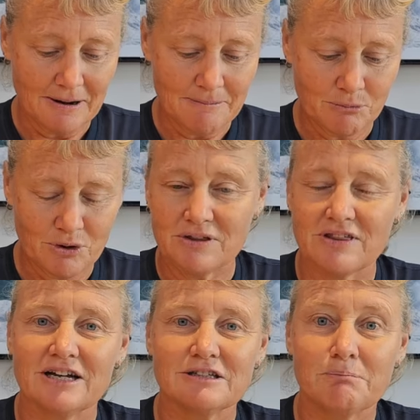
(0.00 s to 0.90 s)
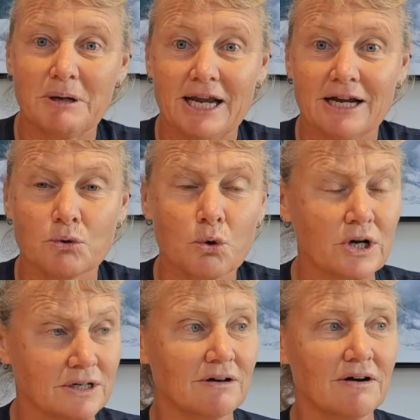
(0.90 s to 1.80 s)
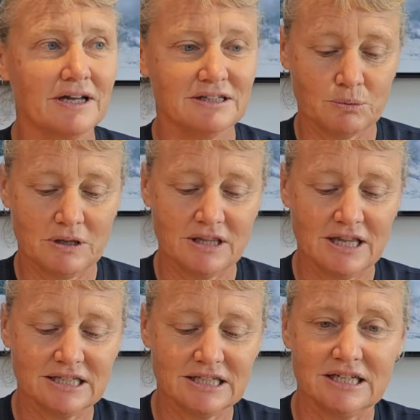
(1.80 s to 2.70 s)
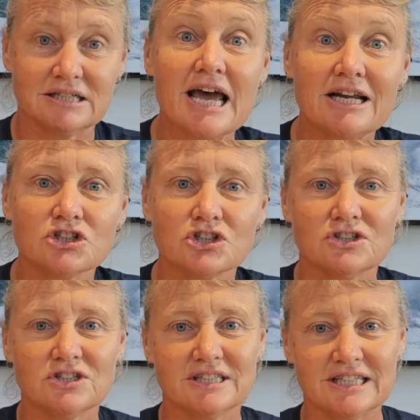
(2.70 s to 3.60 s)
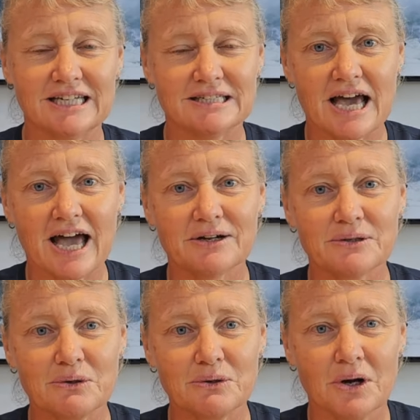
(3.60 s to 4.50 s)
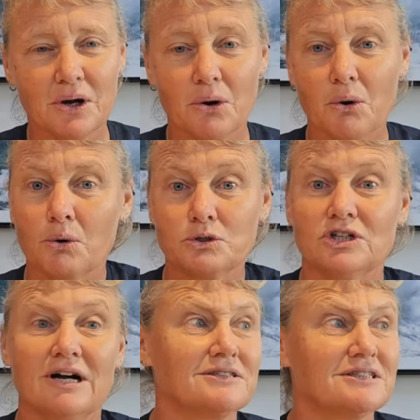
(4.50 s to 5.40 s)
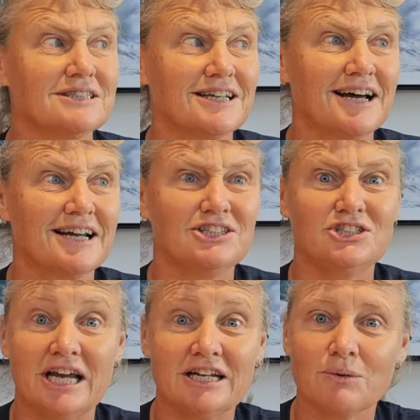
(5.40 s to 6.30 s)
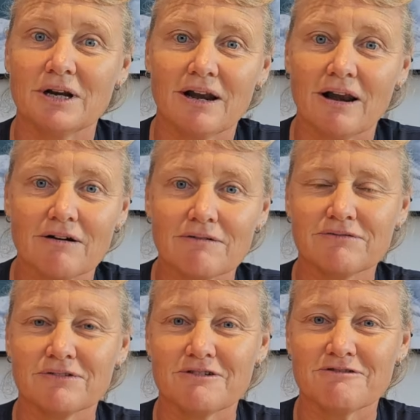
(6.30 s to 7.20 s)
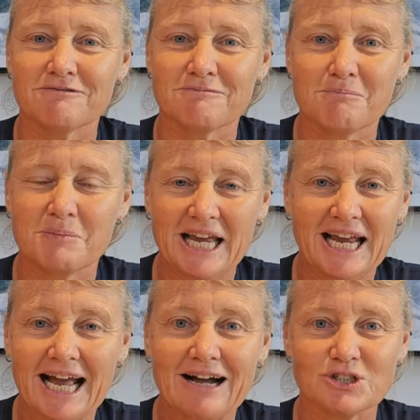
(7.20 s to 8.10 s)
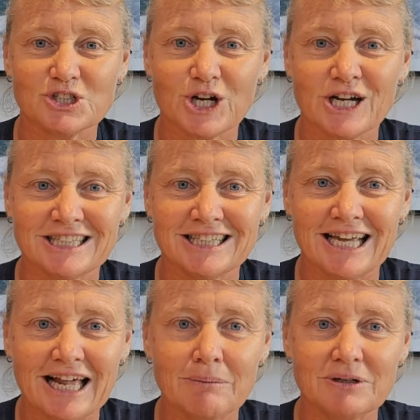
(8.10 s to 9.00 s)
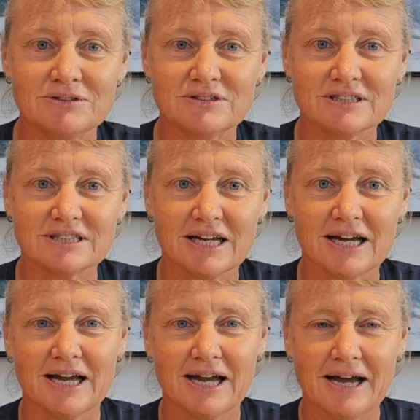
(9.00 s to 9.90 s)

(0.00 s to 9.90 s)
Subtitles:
whether that's being organised, whether that's an attention to detail, or just a genuine love of being outside in the elements.